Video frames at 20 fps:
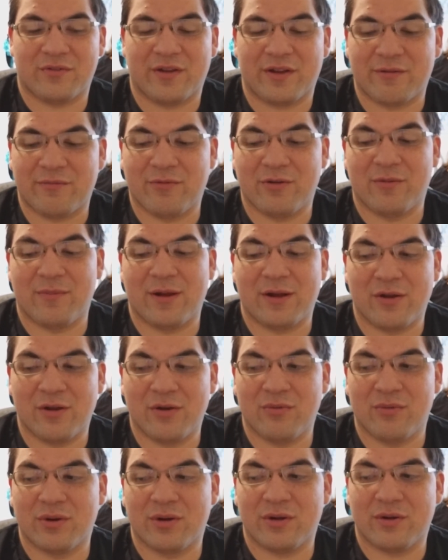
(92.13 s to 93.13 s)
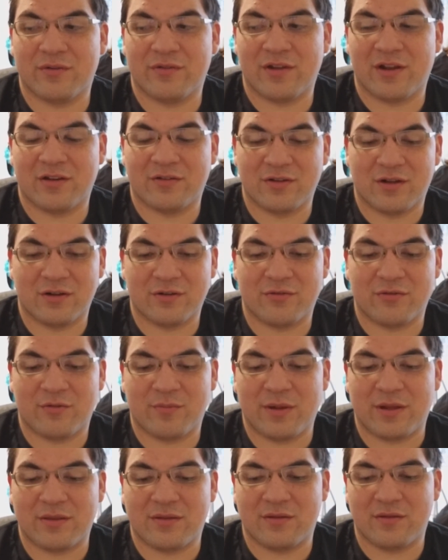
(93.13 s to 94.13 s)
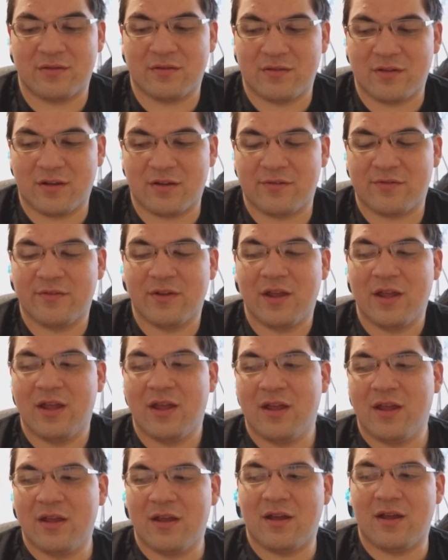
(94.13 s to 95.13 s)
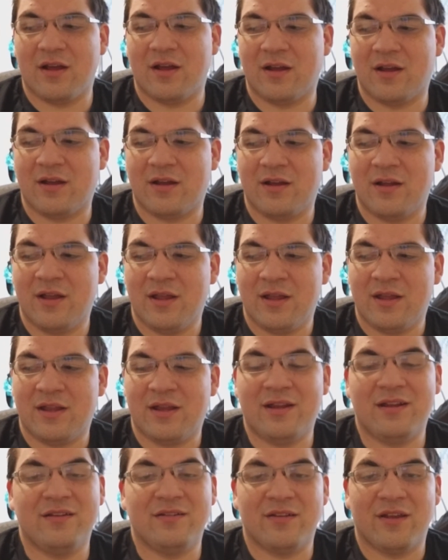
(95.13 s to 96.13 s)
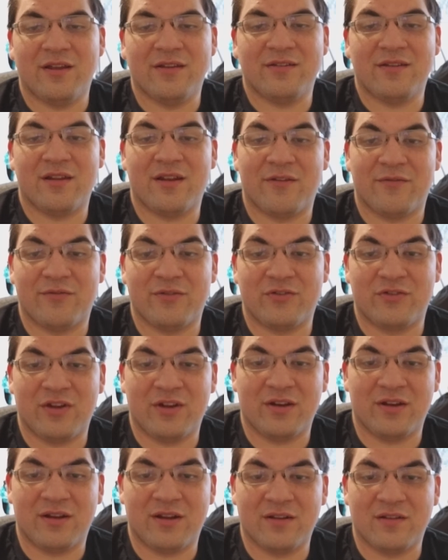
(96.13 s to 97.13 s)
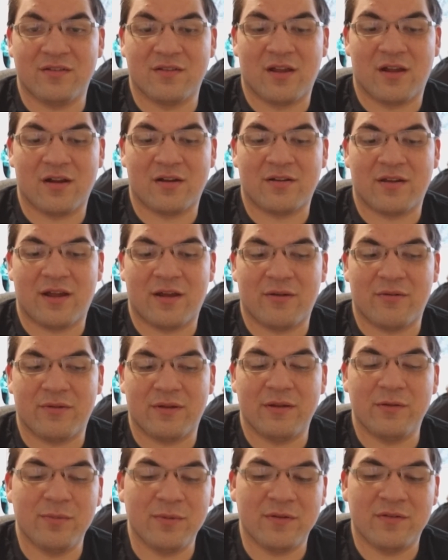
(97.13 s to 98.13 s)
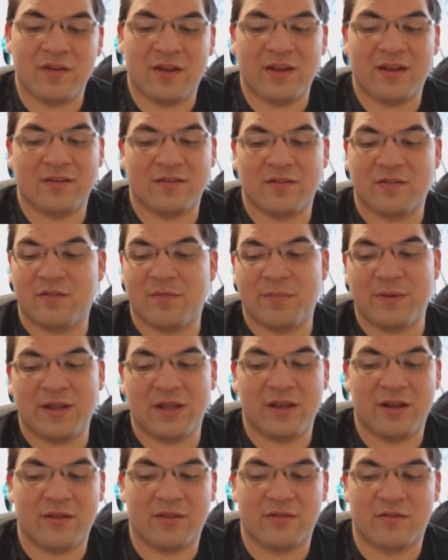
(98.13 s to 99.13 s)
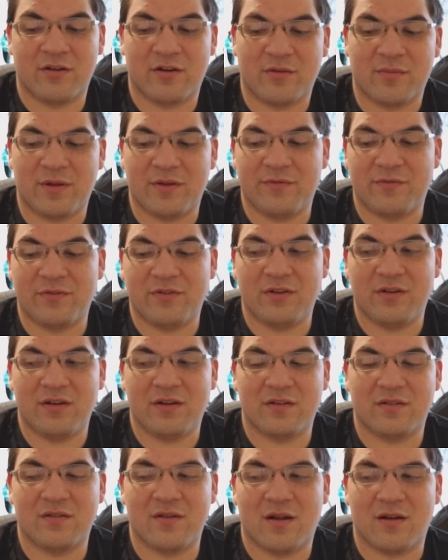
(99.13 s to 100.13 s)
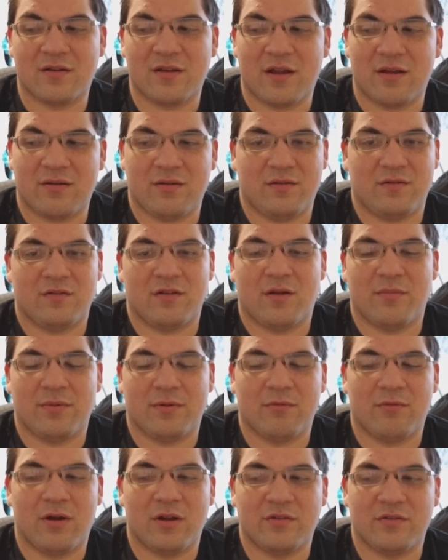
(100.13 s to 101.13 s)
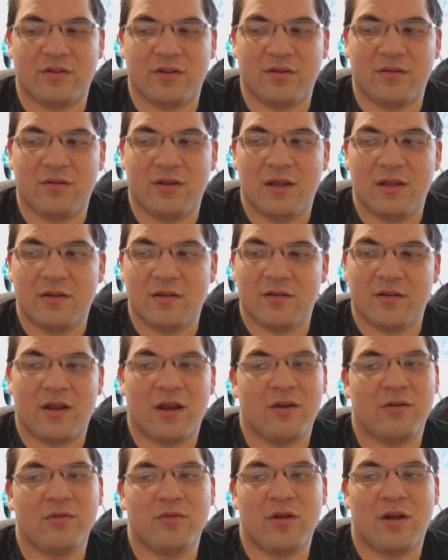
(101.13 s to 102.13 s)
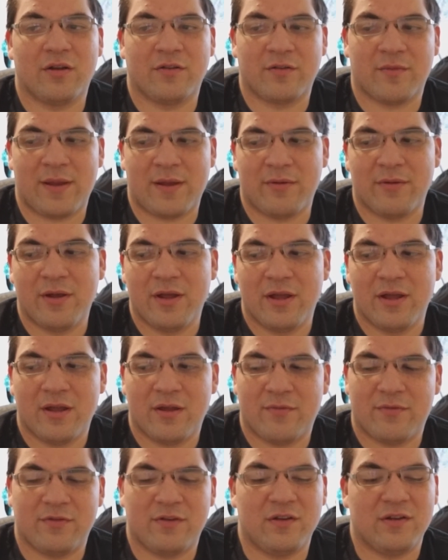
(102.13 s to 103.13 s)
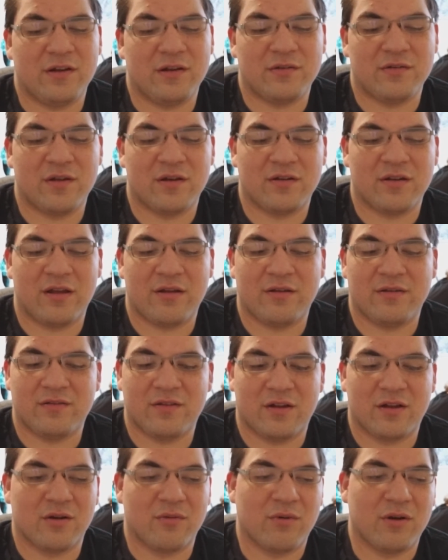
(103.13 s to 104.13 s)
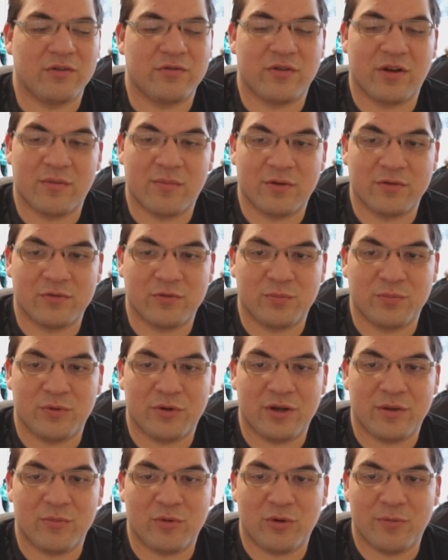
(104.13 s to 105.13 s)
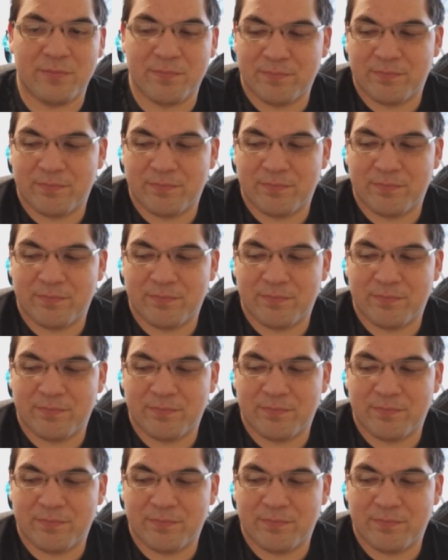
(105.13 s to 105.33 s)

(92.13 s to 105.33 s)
Like one of my coworkers that I talked to about this stuff, he says that if Vegeta gets knocked out, he's been saying it since the beginning of the tournament. If Vegeta gets knocked out, he's stopping watching. Doesn't care who knocks him out. If Vegeta gets knocked out, he's not going to watch Dragon Ball Super anymore.